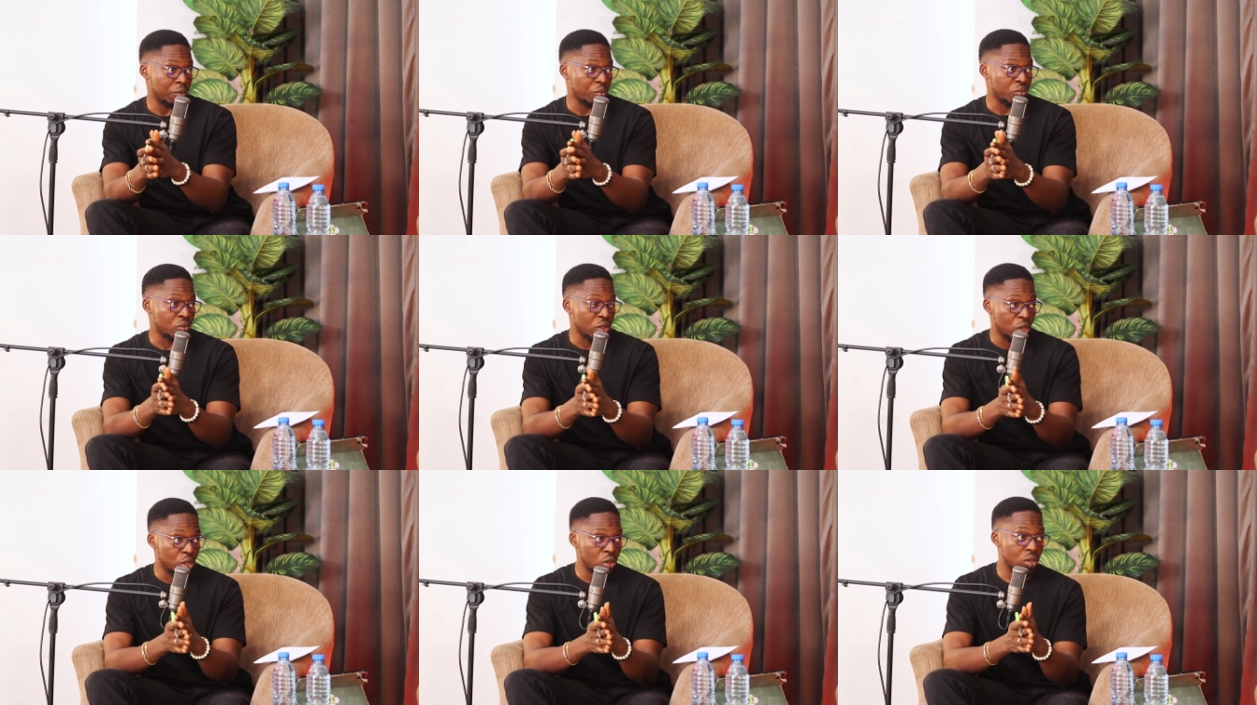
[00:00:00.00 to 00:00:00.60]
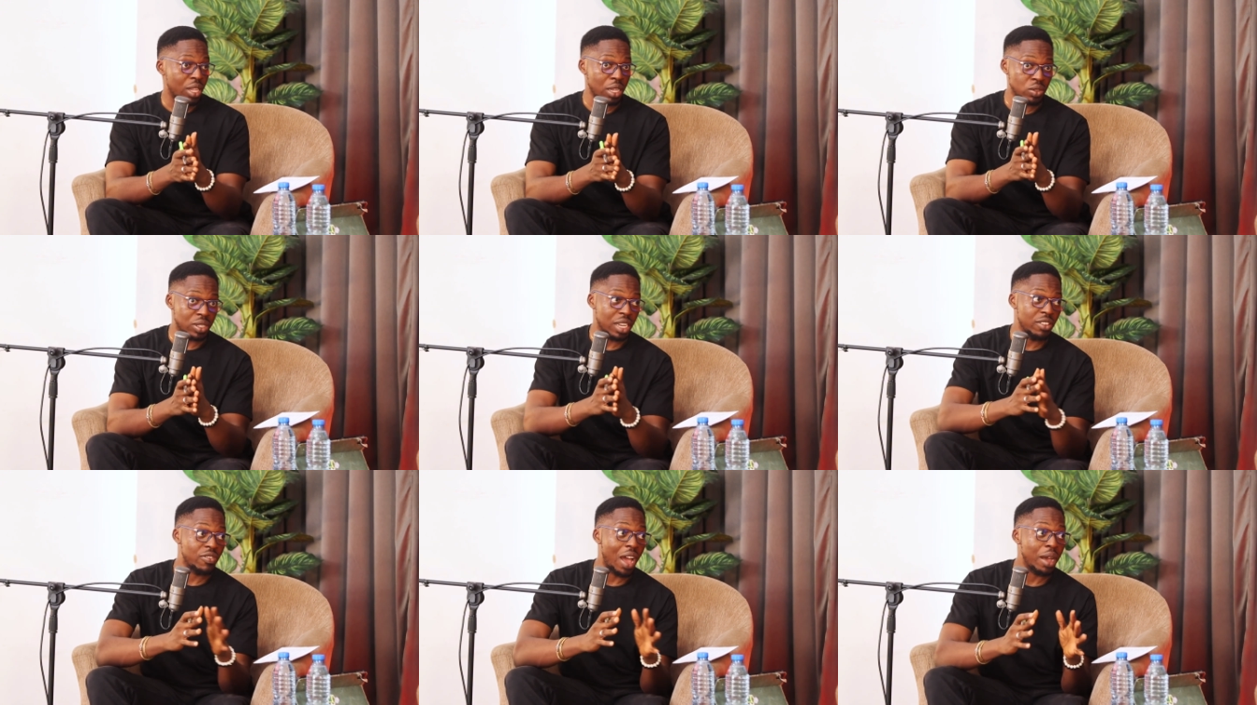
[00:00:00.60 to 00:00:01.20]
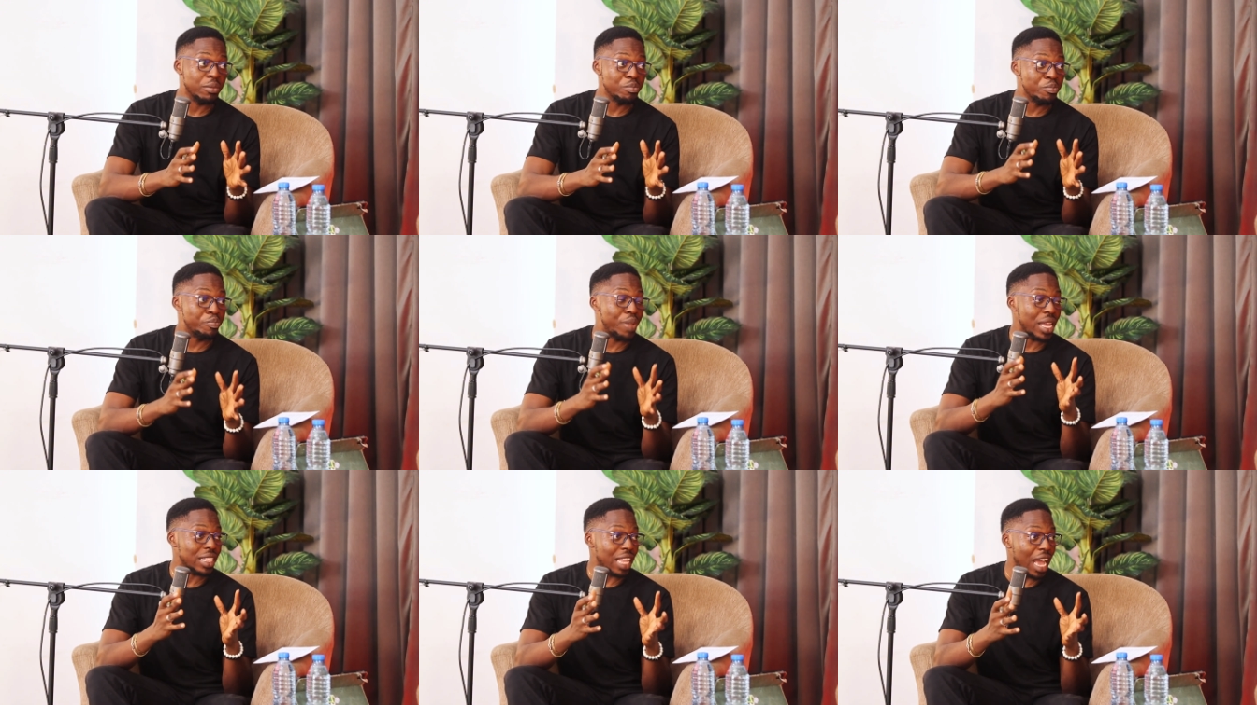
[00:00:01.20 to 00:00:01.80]
you tend to deliver
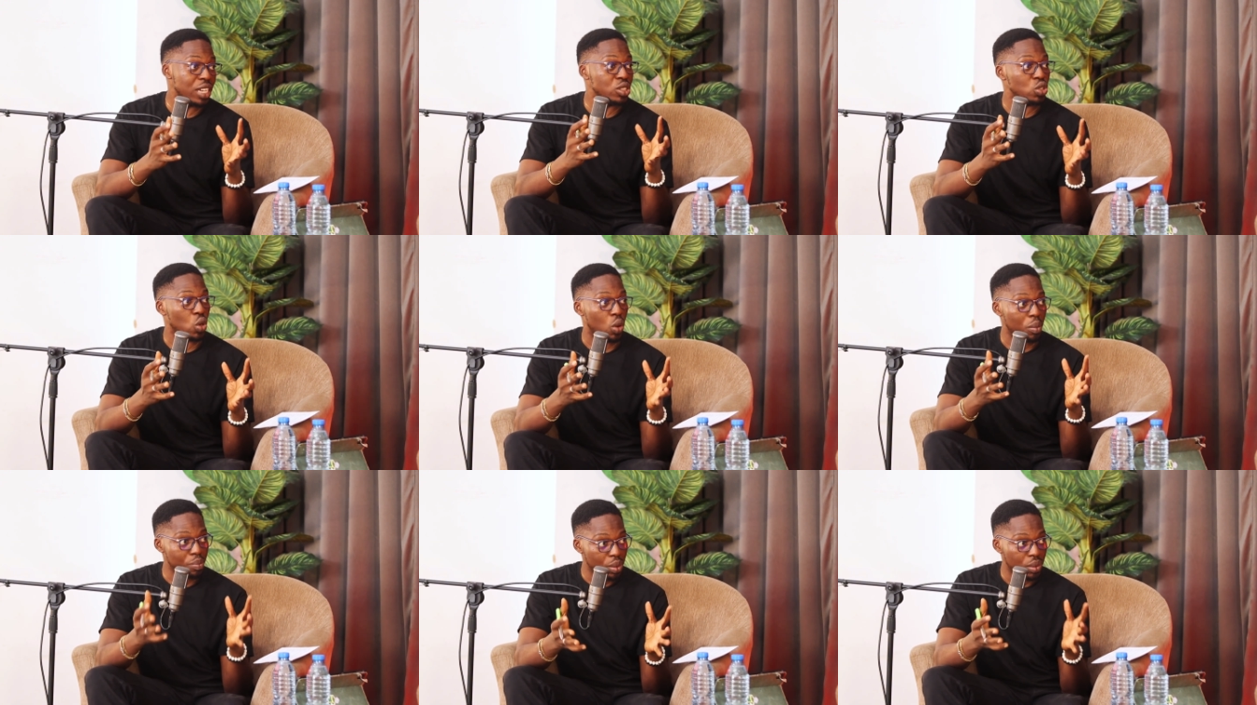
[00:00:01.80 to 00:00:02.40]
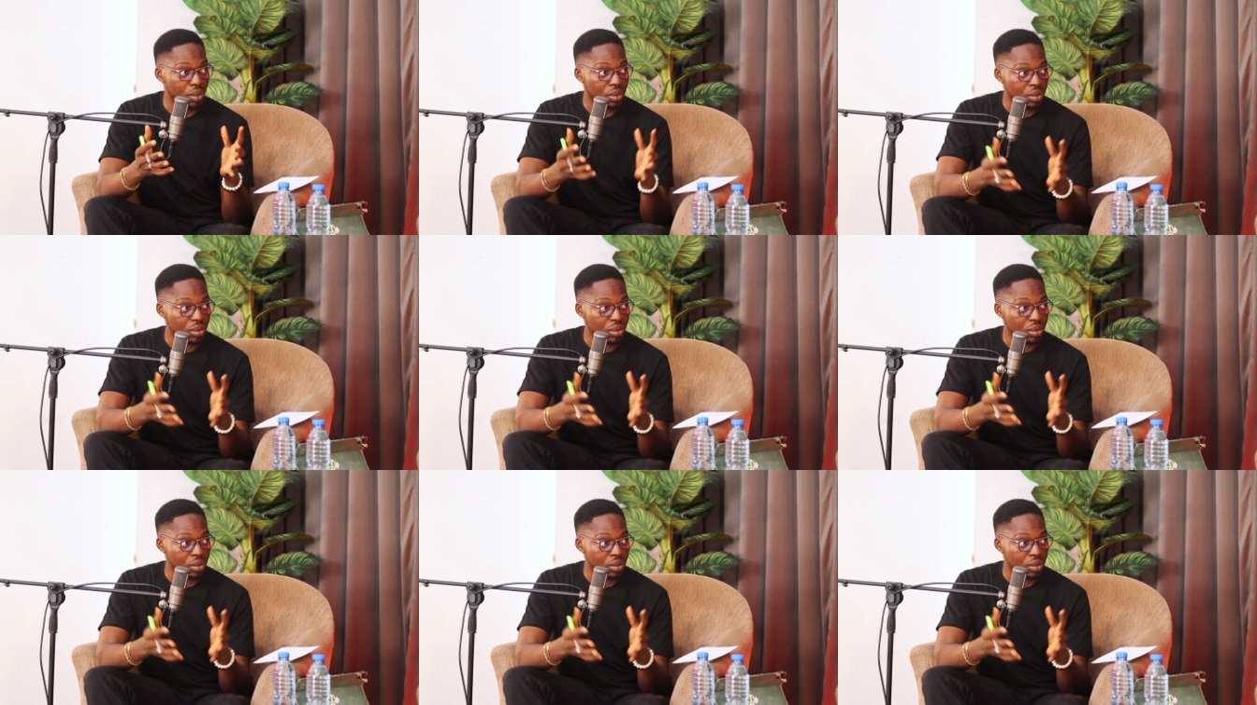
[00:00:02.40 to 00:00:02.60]
better job.